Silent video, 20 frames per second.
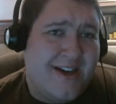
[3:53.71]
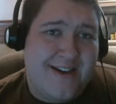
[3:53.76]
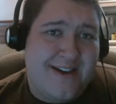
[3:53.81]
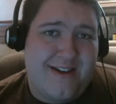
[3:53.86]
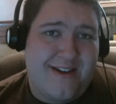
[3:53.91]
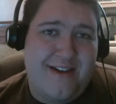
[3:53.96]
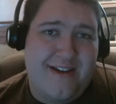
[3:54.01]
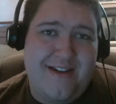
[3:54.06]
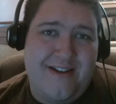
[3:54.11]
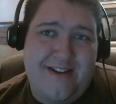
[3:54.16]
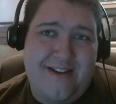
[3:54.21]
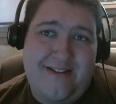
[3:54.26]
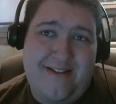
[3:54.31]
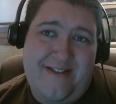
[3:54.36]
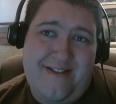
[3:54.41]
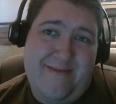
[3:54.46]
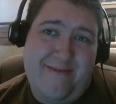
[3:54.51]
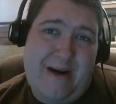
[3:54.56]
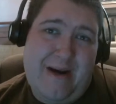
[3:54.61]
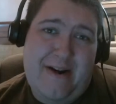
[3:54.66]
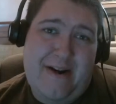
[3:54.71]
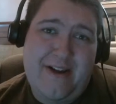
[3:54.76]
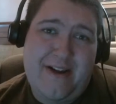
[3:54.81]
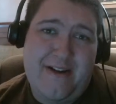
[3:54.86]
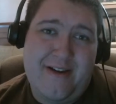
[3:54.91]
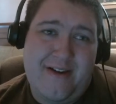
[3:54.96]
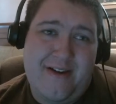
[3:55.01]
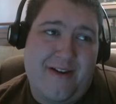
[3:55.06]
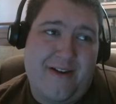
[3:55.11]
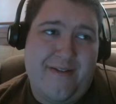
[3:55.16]
you probably
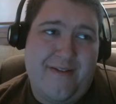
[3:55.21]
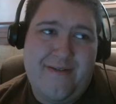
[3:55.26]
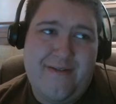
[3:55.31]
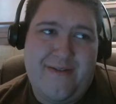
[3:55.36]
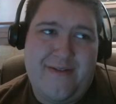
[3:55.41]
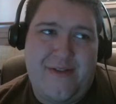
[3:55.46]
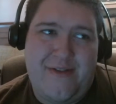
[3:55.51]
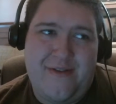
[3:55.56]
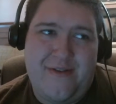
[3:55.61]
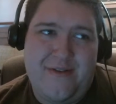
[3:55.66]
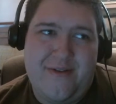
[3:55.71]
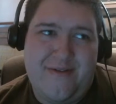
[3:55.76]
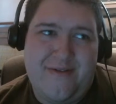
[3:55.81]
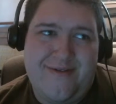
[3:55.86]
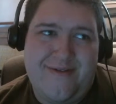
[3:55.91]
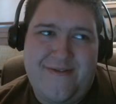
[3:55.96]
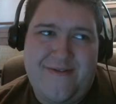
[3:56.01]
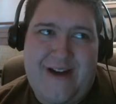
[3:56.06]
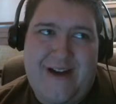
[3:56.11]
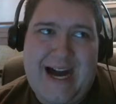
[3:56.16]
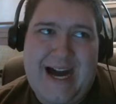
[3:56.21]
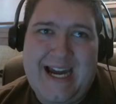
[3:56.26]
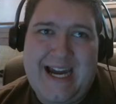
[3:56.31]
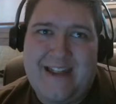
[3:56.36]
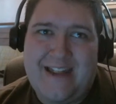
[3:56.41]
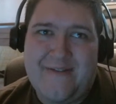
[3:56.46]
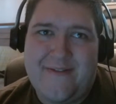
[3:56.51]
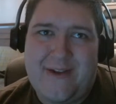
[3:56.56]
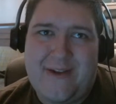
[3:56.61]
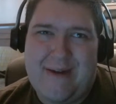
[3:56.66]
could go through fine
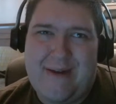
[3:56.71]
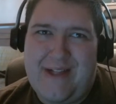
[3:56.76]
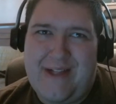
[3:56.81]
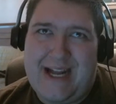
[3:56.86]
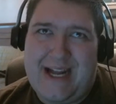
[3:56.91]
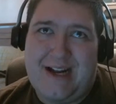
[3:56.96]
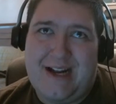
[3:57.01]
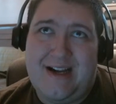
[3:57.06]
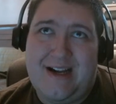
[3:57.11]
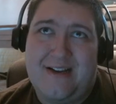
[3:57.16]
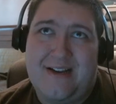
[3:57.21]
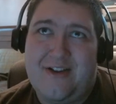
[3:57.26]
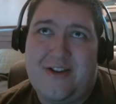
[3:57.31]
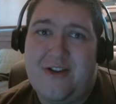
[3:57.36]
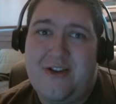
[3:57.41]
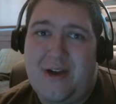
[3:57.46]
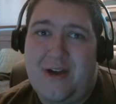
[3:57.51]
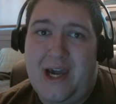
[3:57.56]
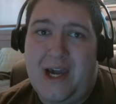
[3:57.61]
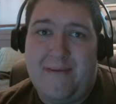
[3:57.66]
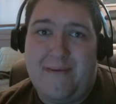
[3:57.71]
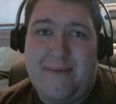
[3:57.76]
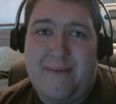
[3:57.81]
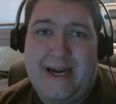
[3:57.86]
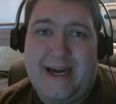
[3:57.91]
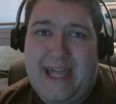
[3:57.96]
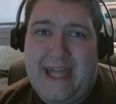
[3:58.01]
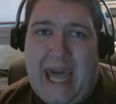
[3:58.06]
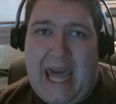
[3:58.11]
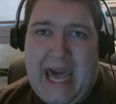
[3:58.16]
if you have like a 2
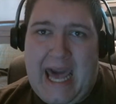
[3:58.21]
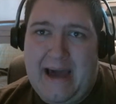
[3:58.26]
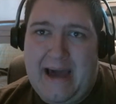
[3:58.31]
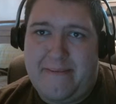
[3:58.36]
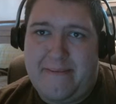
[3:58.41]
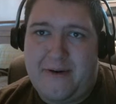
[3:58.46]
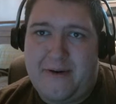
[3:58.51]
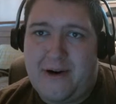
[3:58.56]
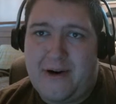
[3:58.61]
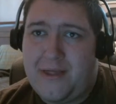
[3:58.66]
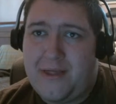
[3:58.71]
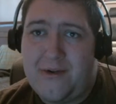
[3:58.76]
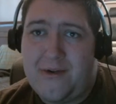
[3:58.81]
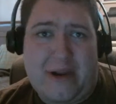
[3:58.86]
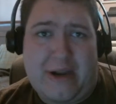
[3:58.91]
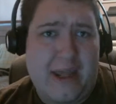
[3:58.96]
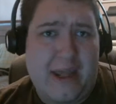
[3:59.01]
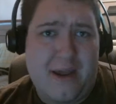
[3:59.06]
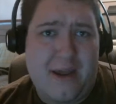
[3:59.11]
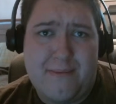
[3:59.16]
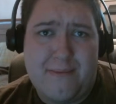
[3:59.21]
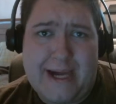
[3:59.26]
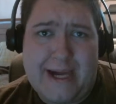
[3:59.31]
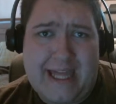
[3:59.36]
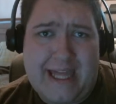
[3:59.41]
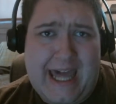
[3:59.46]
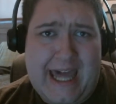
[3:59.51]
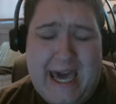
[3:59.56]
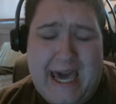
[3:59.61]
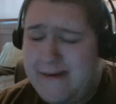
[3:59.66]
gigabyte cap or a 3 gigabyte
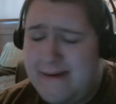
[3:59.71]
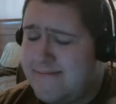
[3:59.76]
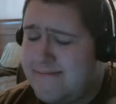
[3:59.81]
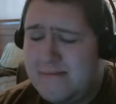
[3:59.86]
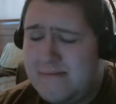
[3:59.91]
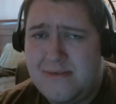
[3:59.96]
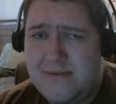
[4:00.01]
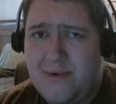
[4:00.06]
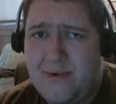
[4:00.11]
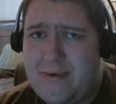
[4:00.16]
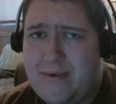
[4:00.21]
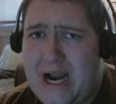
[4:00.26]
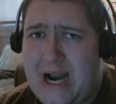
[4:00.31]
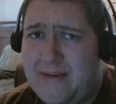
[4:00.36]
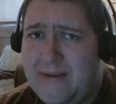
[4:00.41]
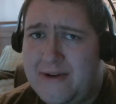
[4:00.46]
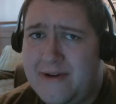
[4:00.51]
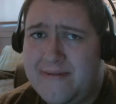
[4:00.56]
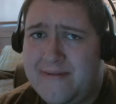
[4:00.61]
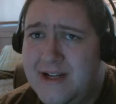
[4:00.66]
cap, no problem.